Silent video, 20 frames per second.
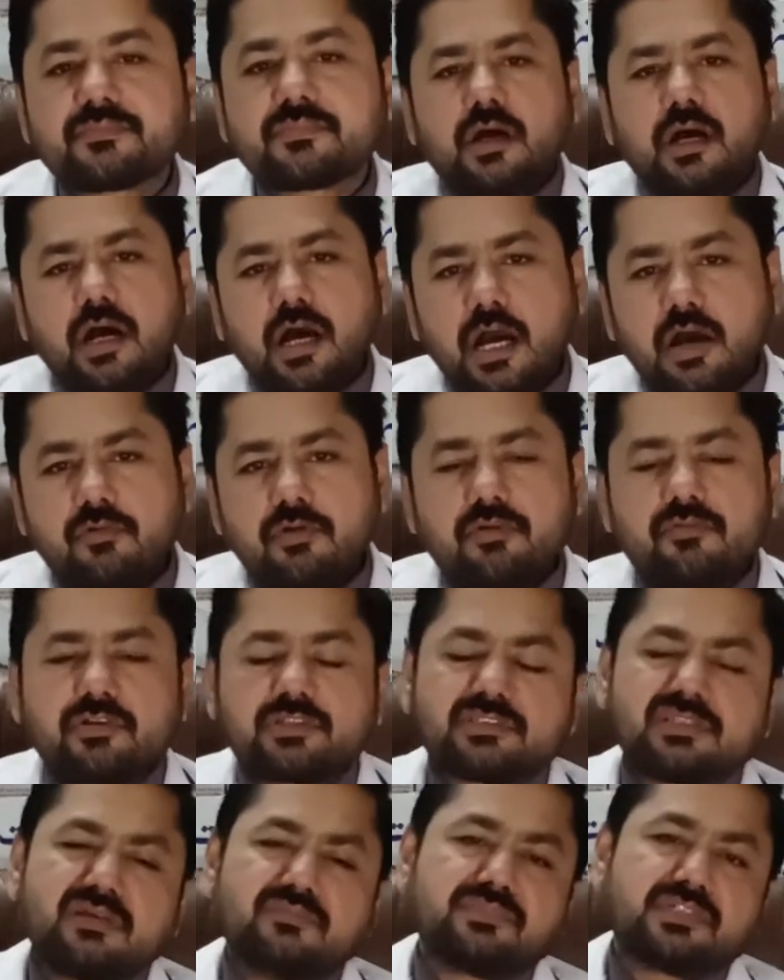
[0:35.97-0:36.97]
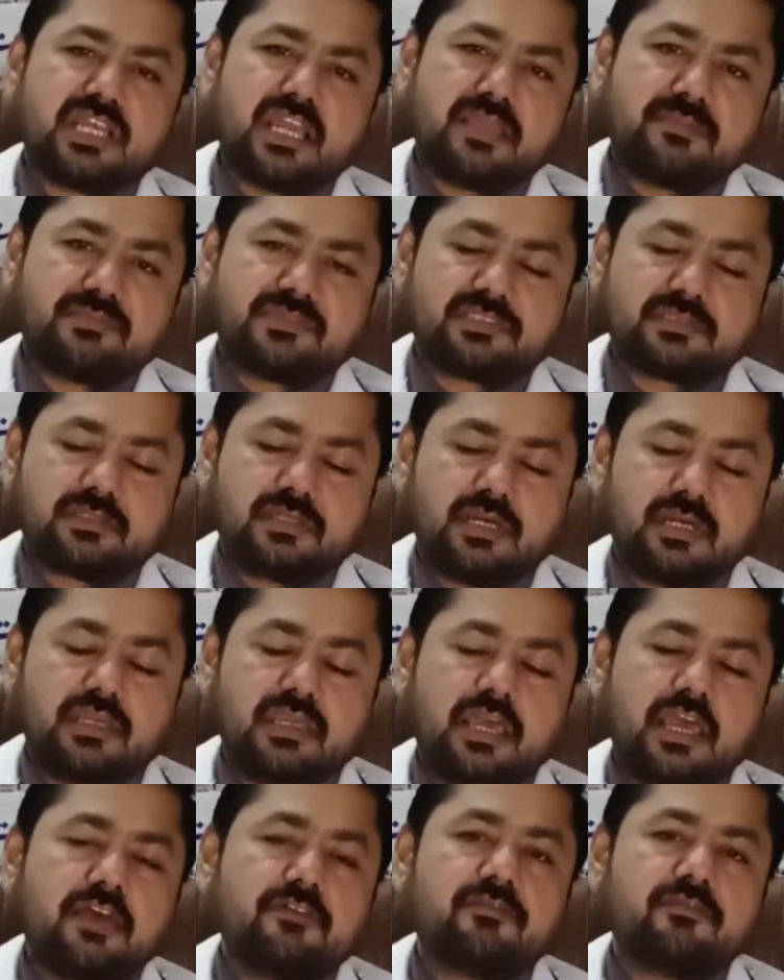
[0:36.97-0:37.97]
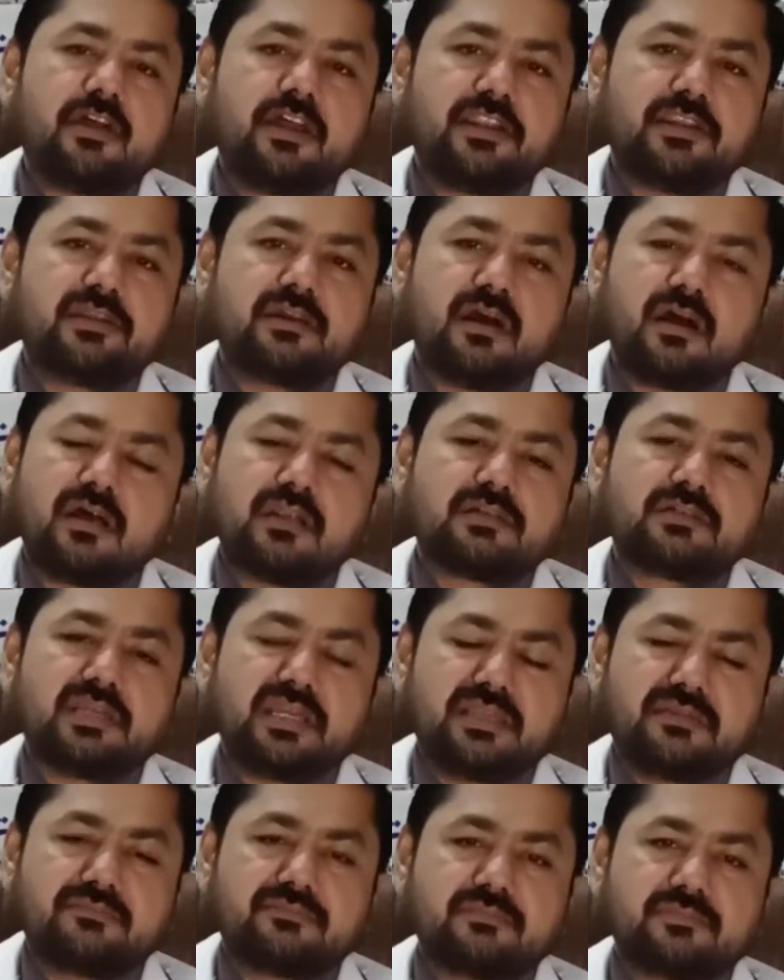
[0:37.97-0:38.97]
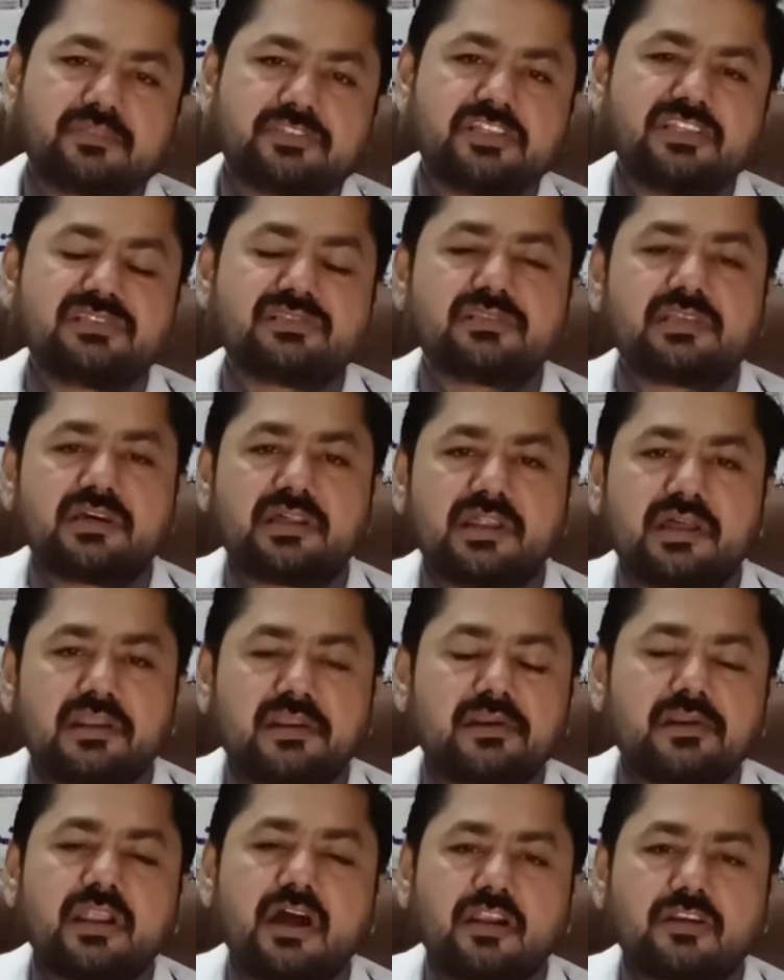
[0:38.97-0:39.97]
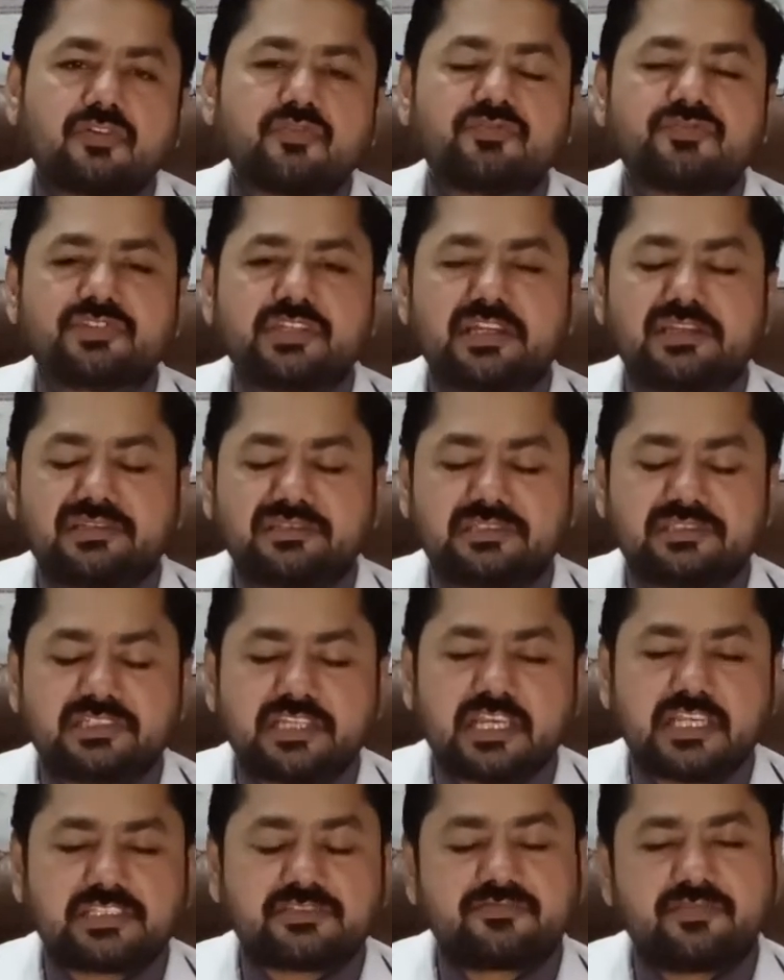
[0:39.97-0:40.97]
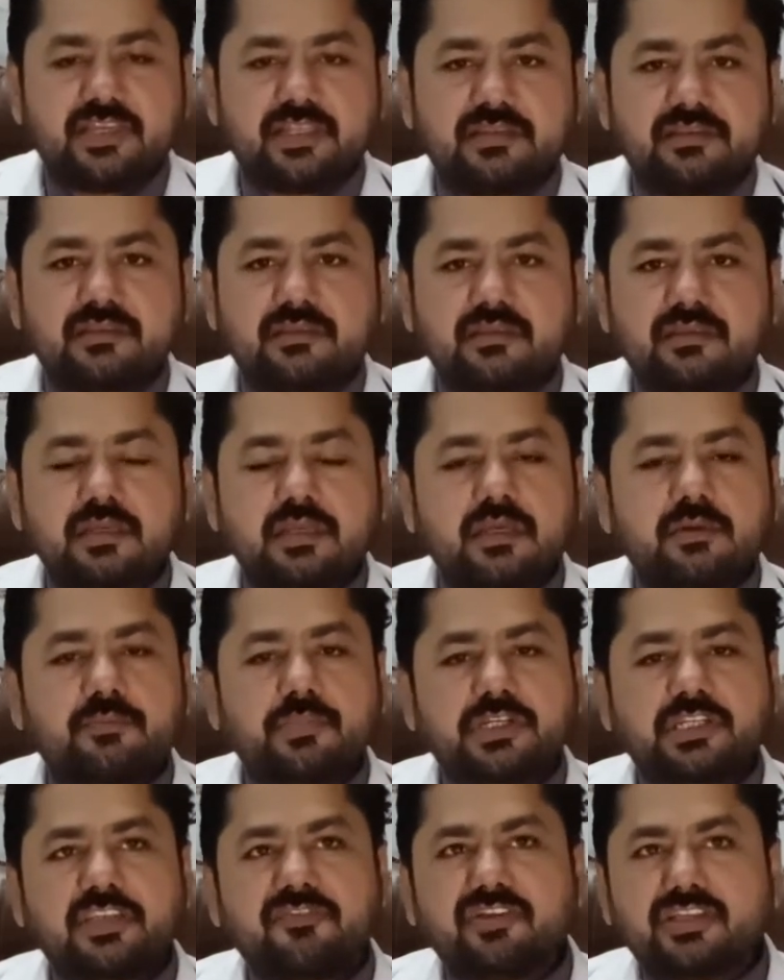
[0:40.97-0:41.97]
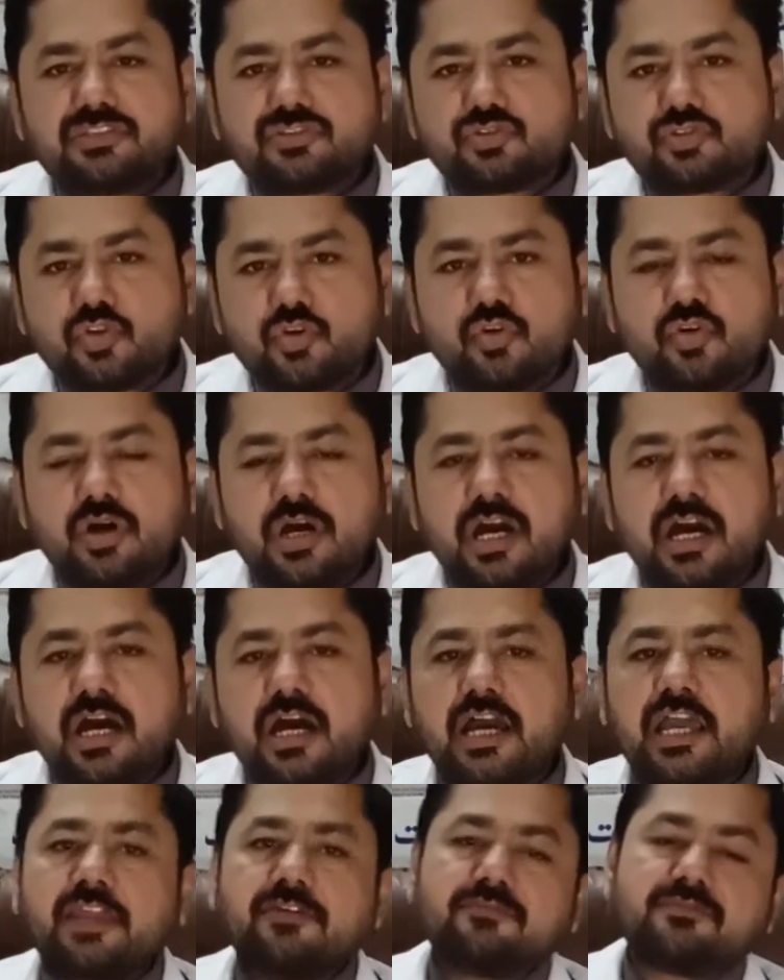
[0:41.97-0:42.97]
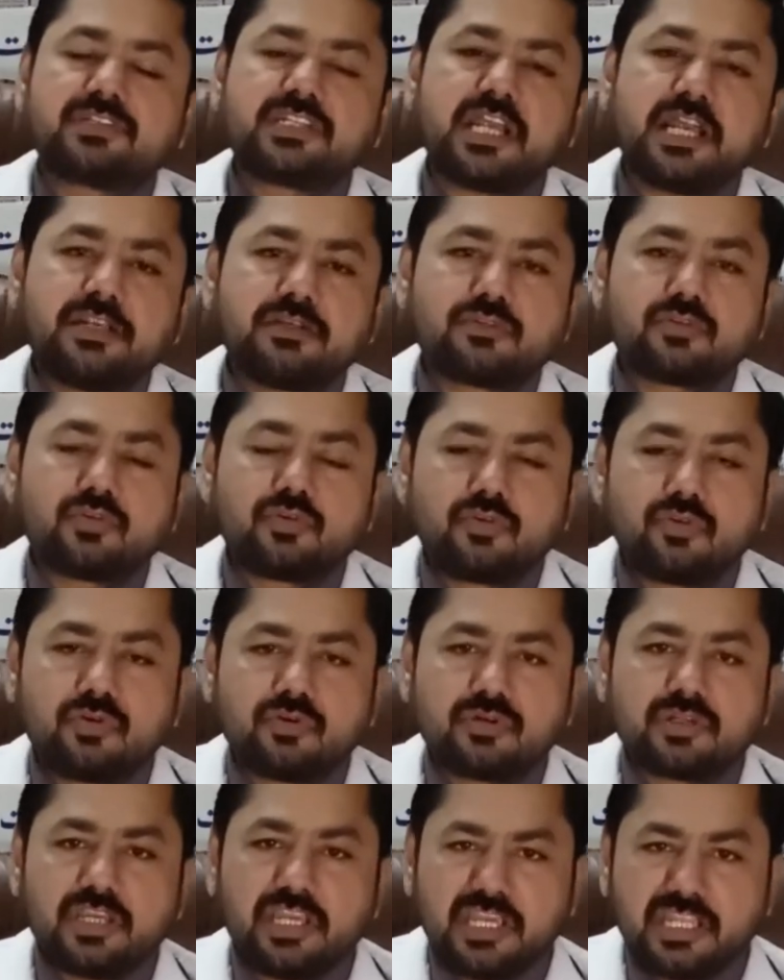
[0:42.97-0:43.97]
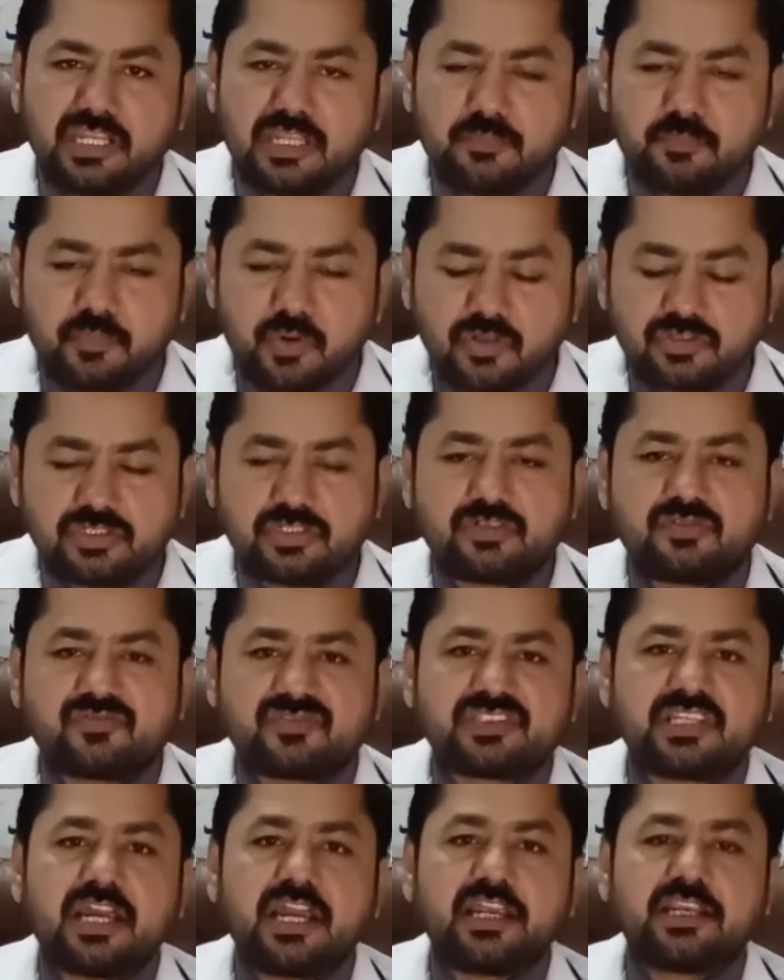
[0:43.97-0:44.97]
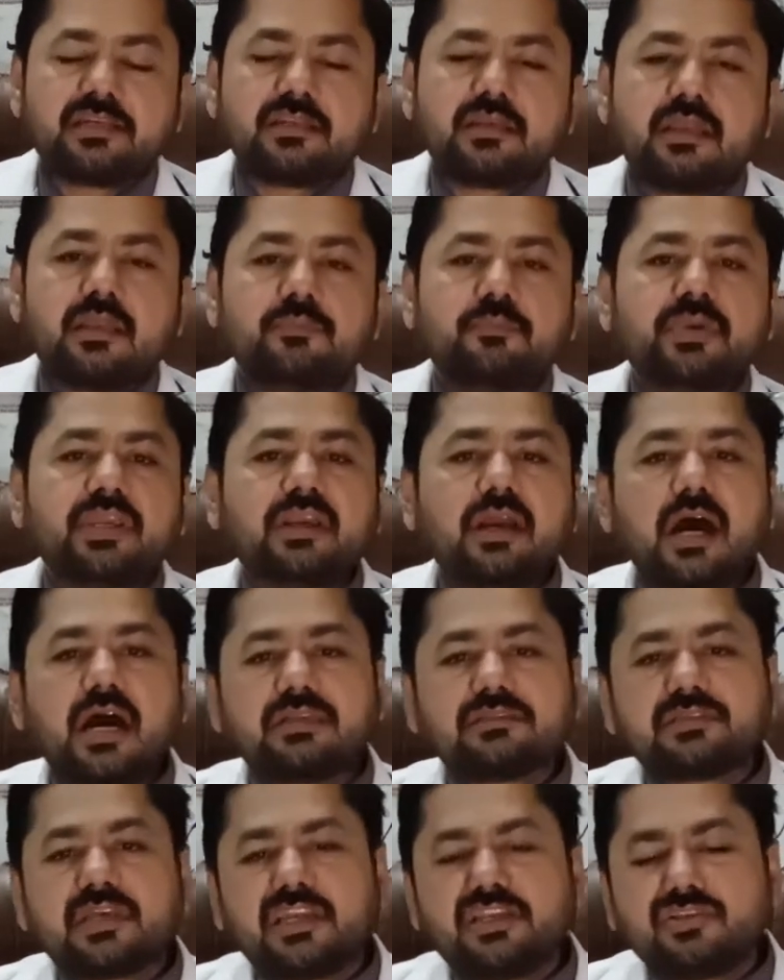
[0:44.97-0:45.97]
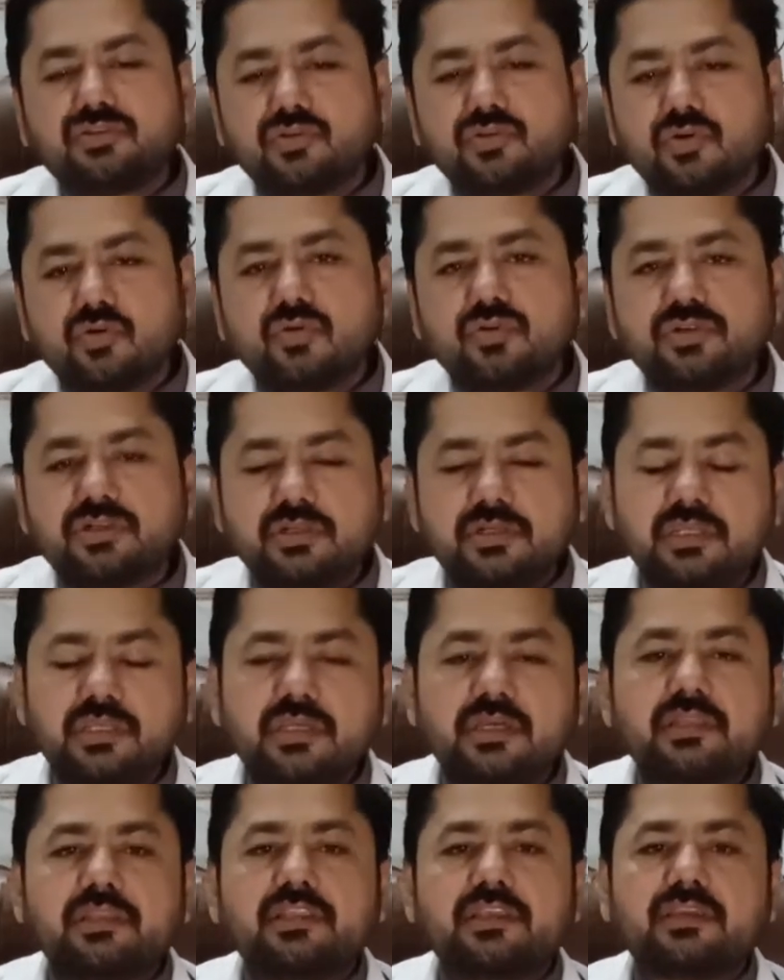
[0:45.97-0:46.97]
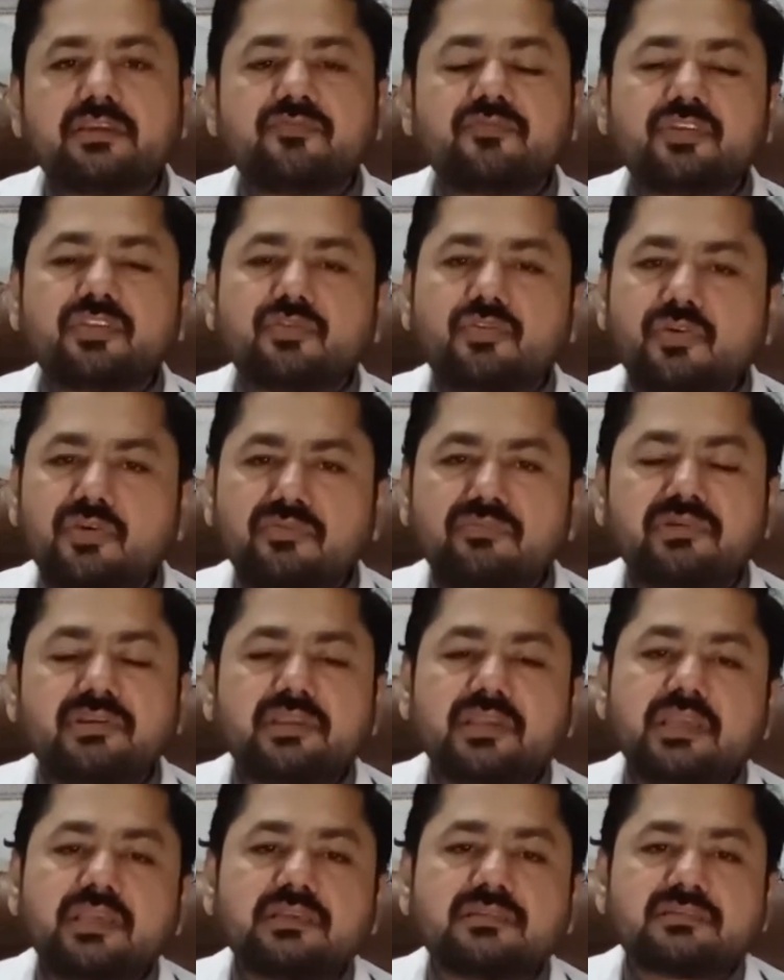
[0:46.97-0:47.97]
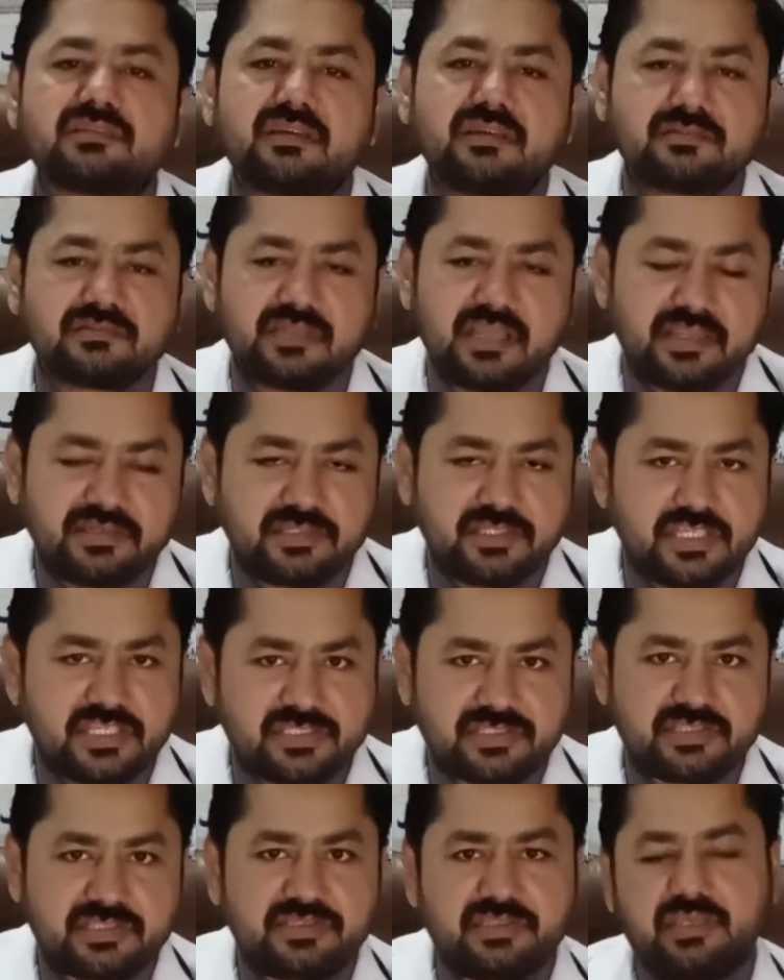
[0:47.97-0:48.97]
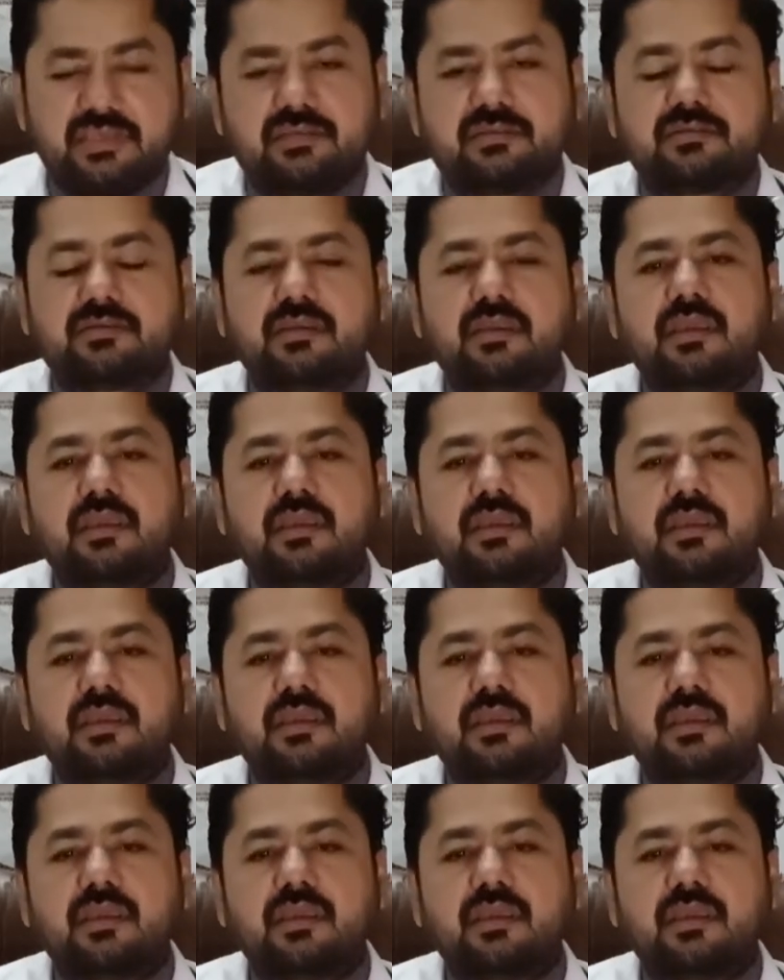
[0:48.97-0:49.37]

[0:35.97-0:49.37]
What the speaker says: However, sometimes I have had a hard time since there are a lot of challenges as well. But even so, I have tried to look in a positive side because I know dealing with human isn't an easy thing.